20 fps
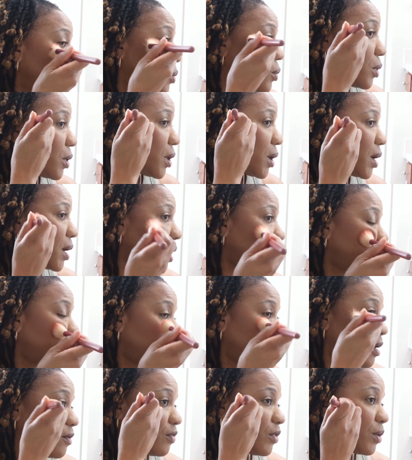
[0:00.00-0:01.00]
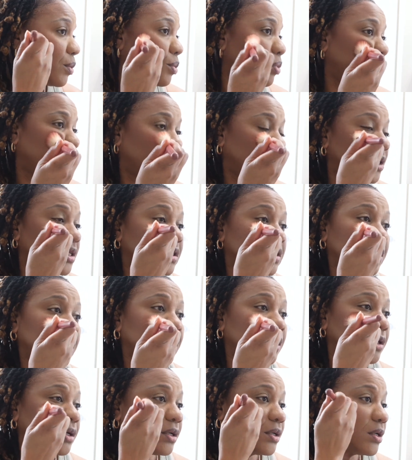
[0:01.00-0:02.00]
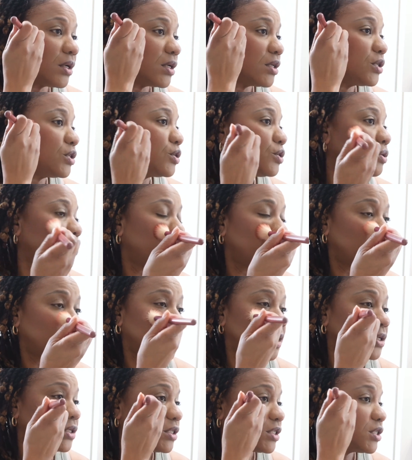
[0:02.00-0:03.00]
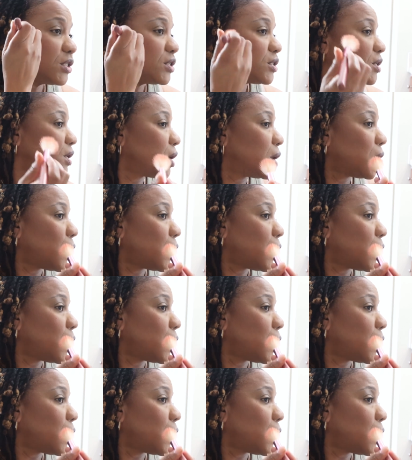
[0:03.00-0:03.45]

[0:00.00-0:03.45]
where I have the bronzer, not too much, just